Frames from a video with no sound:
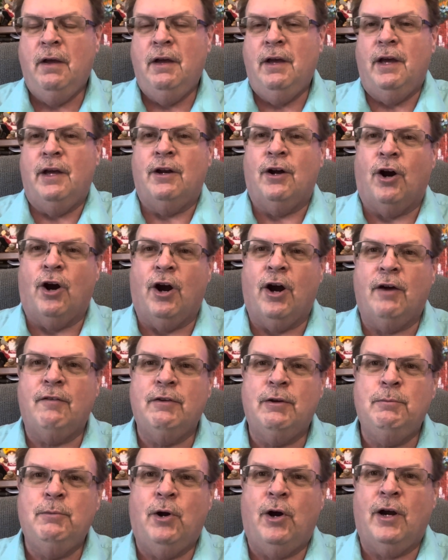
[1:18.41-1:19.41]
And
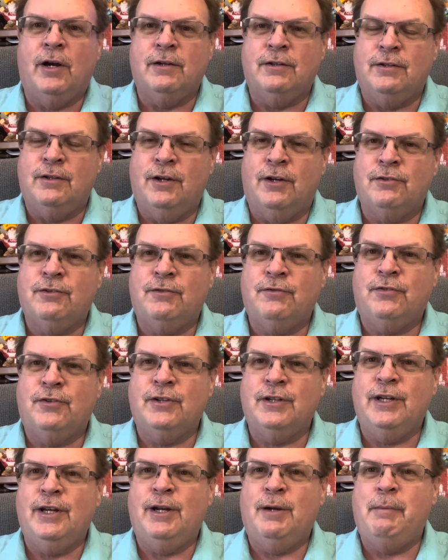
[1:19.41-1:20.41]
Harvey Martin doesn't
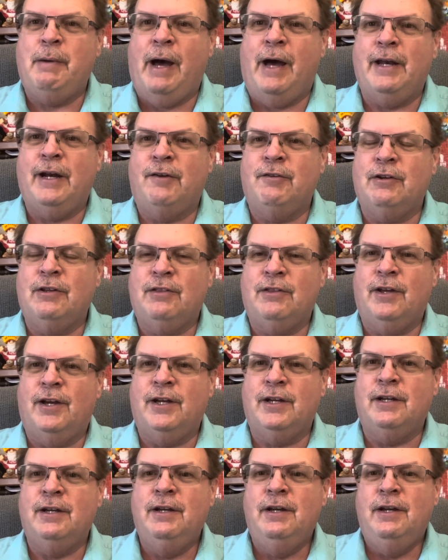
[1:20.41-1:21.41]
forget about
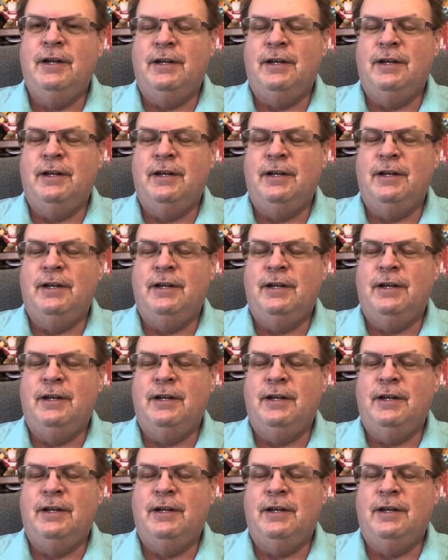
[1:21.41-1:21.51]
everything.